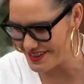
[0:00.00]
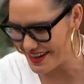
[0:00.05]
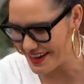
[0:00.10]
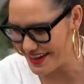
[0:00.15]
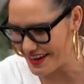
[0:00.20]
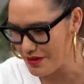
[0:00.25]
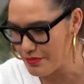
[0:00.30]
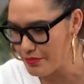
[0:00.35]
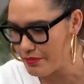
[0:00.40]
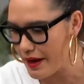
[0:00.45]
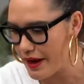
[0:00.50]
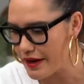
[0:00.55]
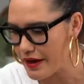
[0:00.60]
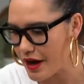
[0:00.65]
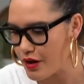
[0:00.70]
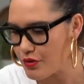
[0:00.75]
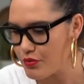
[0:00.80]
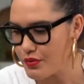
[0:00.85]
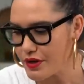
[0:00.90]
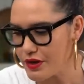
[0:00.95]
there. But
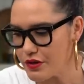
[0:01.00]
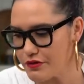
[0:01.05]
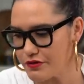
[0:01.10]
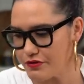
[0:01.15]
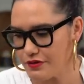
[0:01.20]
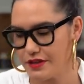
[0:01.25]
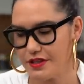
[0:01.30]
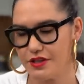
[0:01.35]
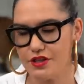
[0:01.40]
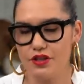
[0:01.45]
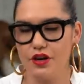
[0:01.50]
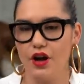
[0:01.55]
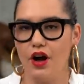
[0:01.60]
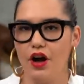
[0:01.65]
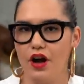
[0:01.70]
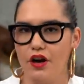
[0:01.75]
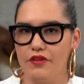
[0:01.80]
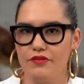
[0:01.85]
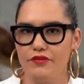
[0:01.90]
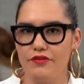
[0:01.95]
I will finish
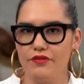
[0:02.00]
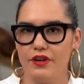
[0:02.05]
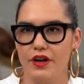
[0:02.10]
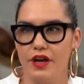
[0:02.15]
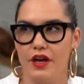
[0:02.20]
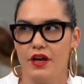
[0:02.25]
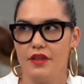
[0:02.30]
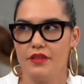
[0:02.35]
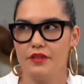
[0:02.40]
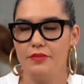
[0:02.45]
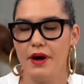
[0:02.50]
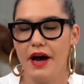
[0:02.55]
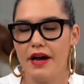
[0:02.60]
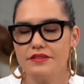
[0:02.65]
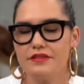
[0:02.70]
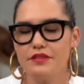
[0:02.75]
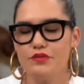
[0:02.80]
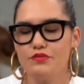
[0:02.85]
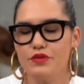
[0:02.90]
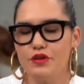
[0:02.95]
off, the
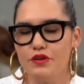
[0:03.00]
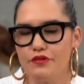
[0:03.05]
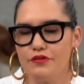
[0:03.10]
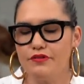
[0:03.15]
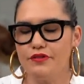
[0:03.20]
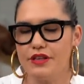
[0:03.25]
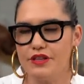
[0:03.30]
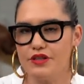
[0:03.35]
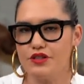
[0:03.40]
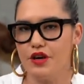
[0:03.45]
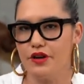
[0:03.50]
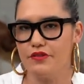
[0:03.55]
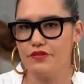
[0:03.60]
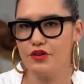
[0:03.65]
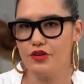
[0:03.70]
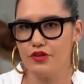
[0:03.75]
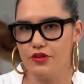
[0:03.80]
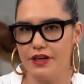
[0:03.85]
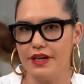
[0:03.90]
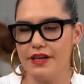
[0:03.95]
pasta will finish off
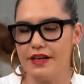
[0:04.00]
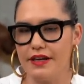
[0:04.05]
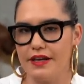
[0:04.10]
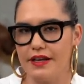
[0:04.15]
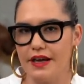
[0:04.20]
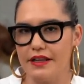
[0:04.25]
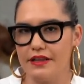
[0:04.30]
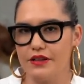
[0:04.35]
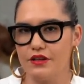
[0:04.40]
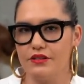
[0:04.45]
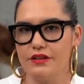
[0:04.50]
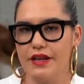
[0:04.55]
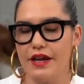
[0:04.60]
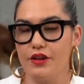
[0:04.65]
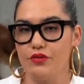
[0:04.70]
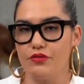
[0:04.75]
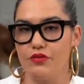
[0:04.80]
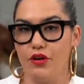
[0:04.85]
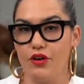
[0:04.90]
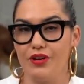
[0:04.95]
cooking a little
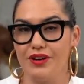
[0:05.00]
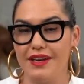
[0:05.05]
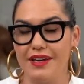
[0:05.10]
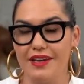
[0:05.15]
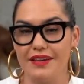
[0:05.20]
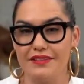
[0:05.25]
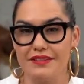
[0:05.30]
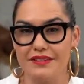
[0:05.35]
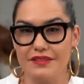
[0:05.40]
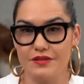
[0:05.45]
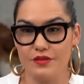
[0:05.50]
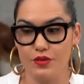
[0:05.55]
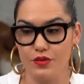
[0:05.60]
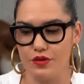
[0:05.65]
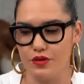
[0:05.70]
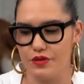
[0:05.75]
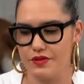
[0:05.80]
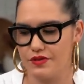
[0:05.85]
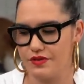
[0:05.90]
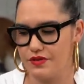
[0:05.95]
later on in the
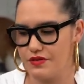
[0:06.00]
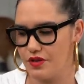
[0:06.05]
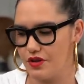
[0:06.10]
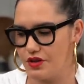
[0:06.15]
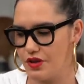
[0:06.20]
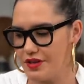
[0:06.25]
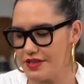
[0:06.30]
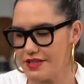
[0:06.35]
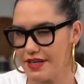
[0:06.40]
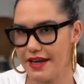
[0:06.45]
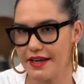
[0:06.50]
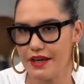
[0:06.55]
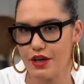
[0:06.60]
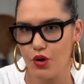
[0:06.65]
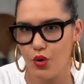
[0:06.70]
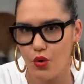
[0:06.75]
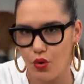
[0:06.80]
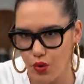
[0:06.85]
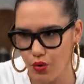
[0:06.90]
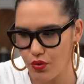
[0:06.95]
sauce. So don't take
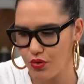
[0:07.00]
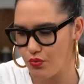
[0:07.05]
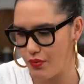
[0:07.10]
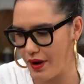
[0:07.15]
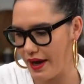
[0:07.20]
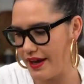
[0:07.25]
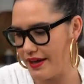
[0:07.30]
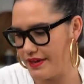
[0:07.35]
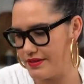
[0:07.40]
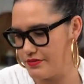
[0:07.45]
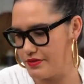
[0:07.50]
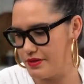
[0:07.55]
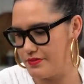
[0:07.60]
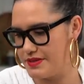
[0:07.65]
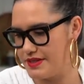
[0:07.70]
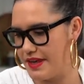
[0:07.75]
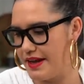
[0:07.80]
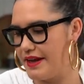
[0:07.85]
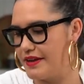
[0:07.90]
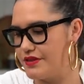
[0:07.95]
it all the way is what I'm
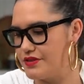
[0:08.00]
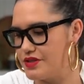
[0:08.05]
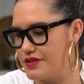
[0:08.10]
saying,